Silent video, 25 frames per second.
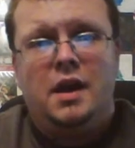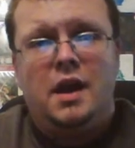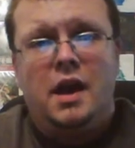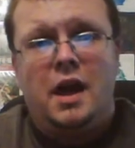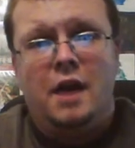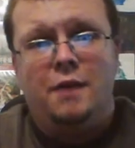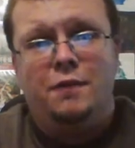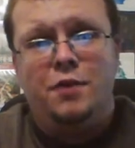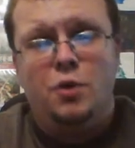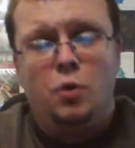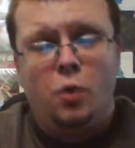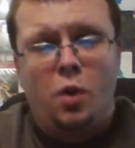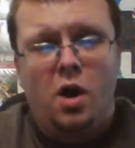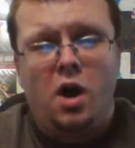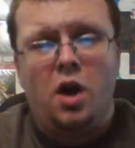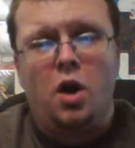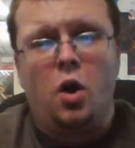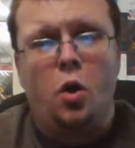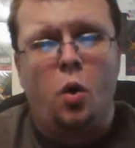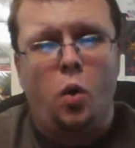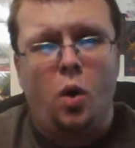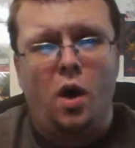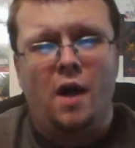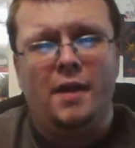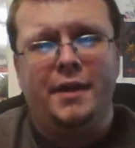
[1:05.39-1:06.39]
If you want
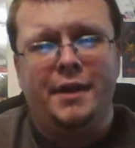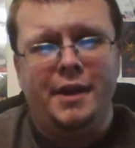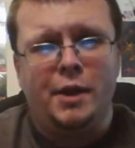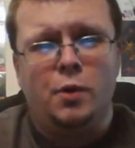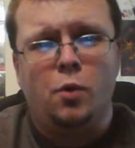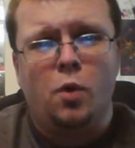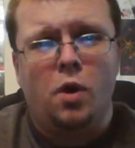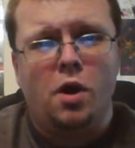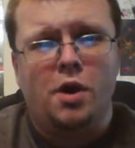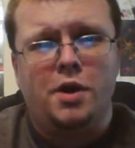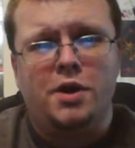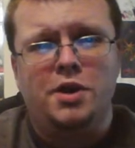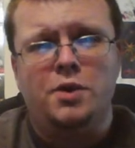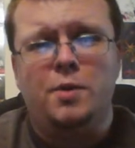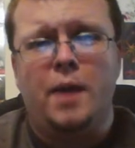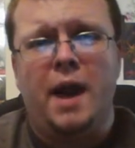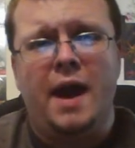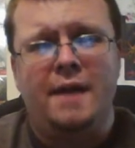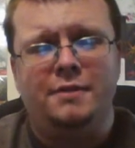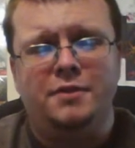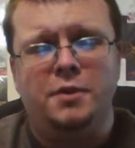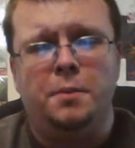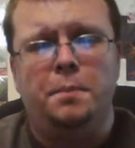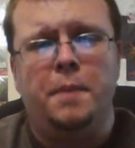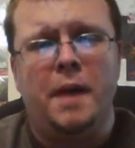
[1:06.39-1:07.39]
quality work, you
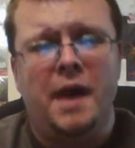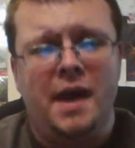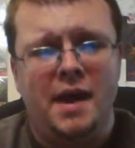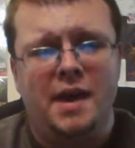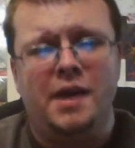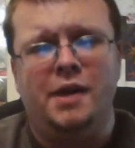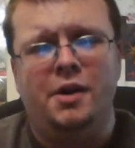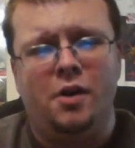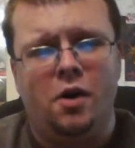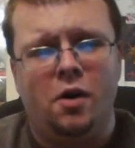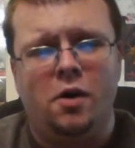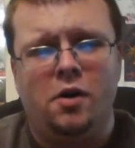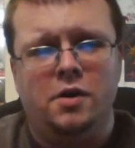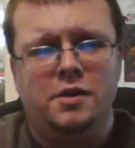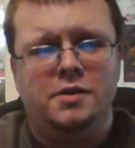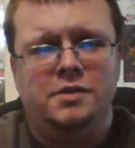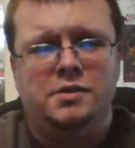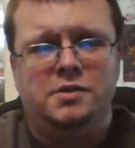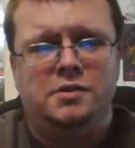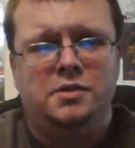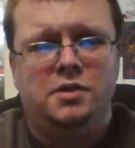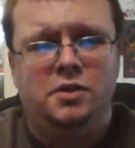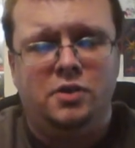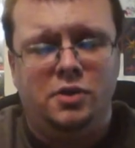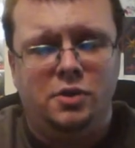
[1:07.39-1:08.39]
have to pay an
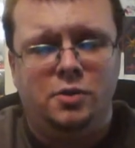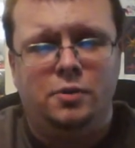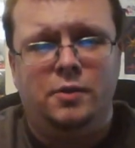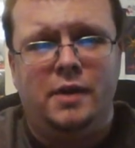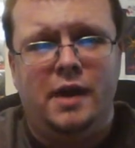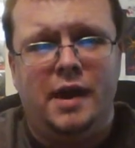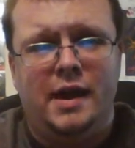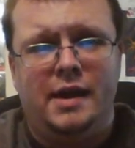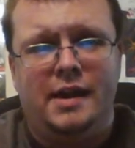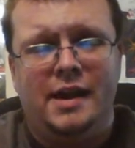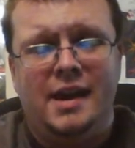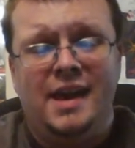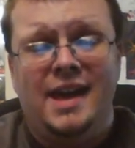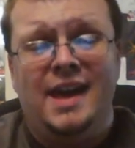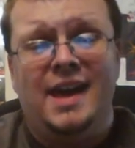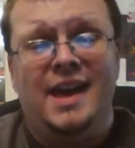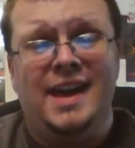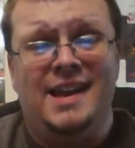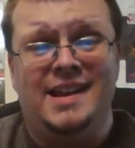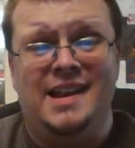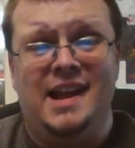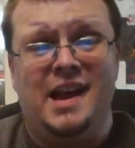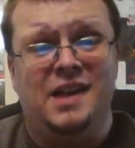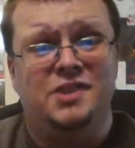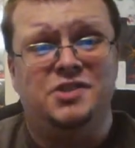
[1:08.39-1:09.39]
artist to do that.
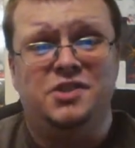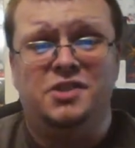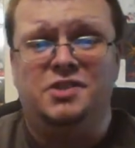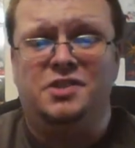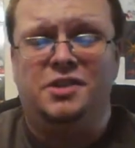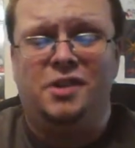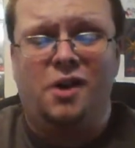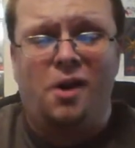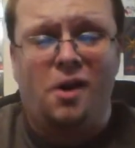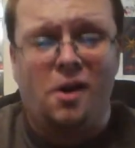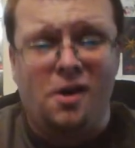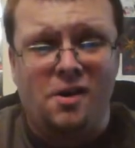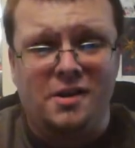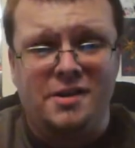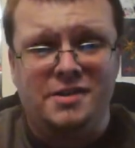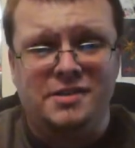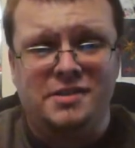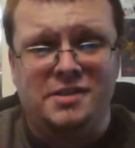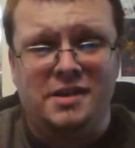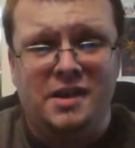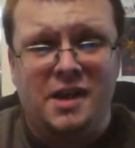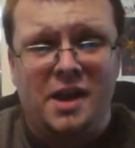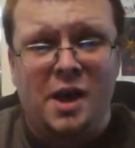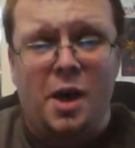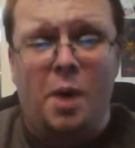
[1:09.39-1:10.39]
And not just an
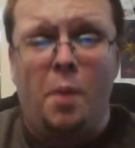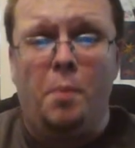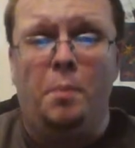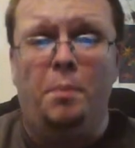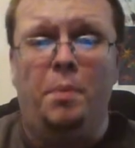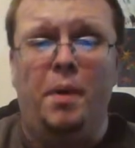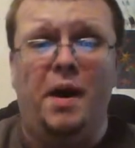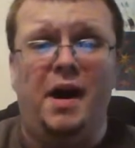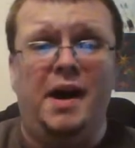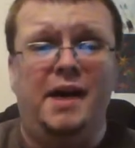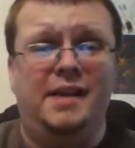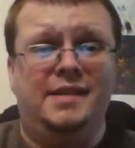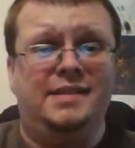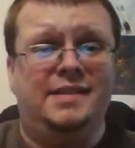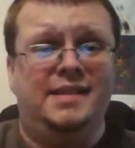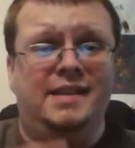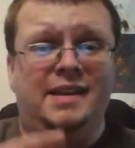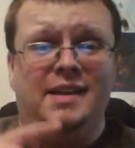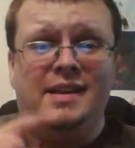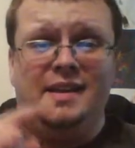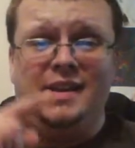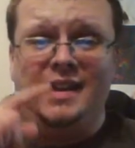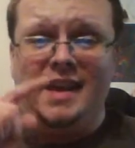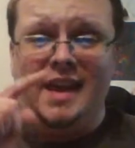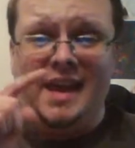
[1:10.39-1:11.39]
artist, but
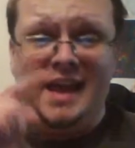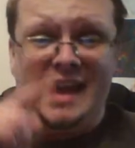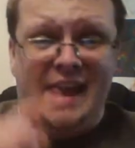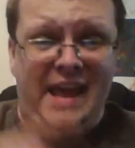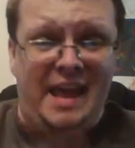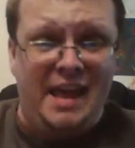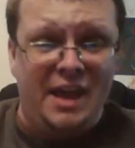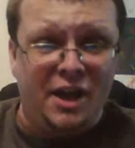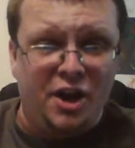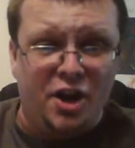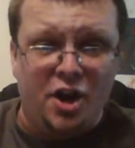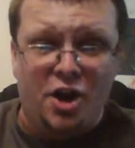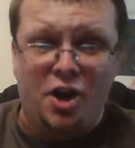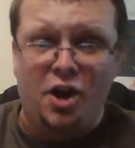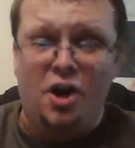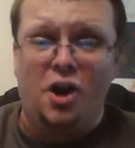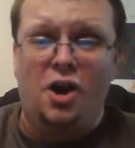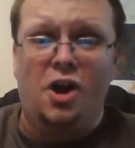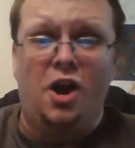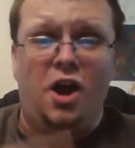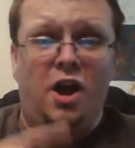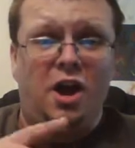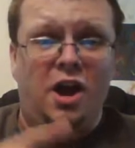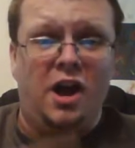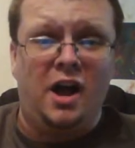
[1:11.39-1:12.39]
an
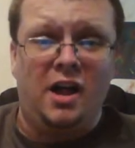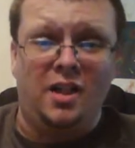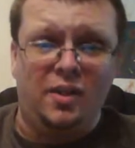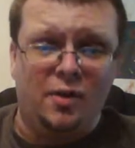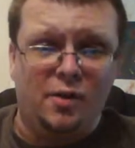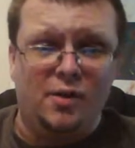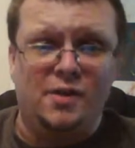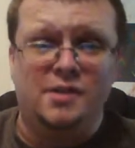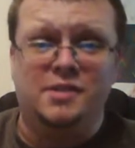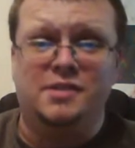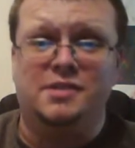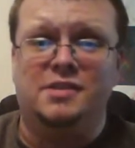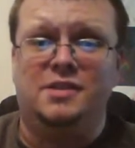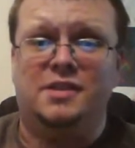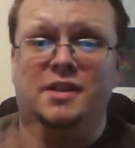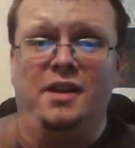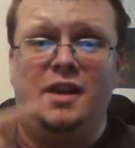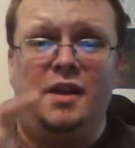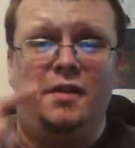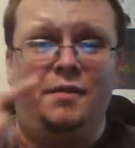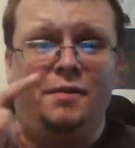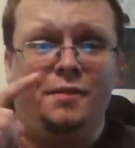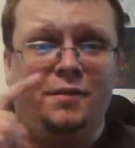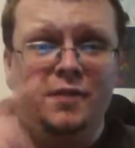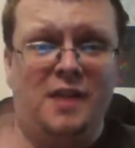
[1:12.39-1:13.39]
inker, a colorist,
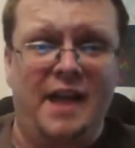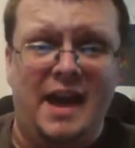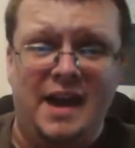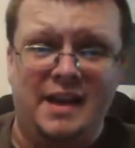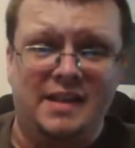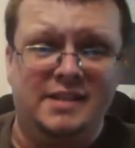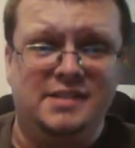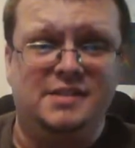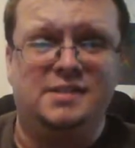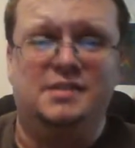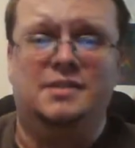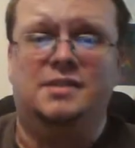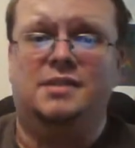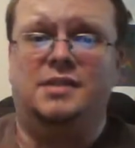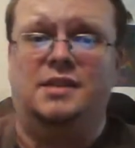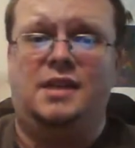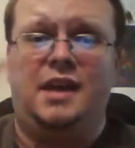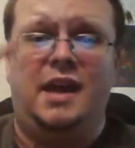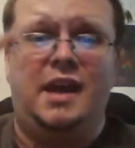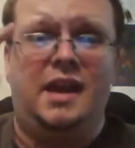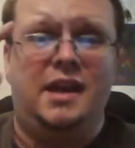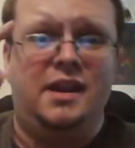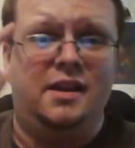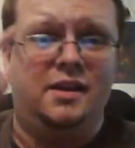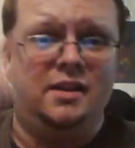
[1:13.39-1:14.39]
a flattist,
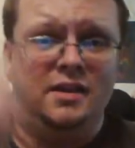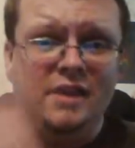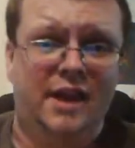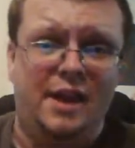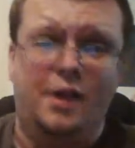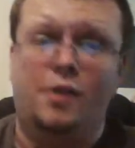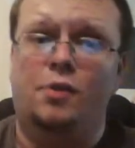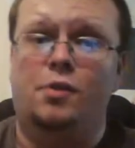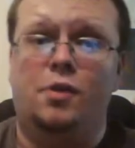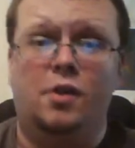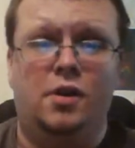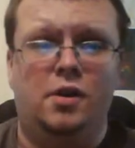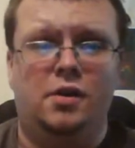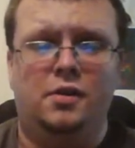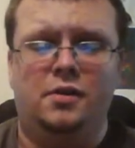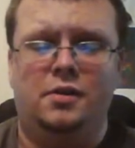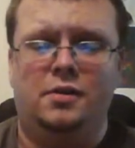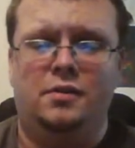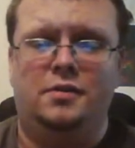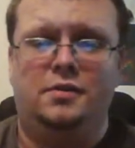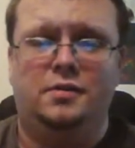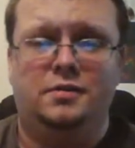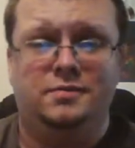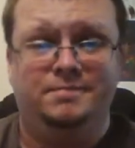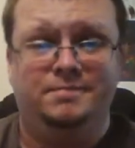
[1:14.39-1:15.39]
and a letterer.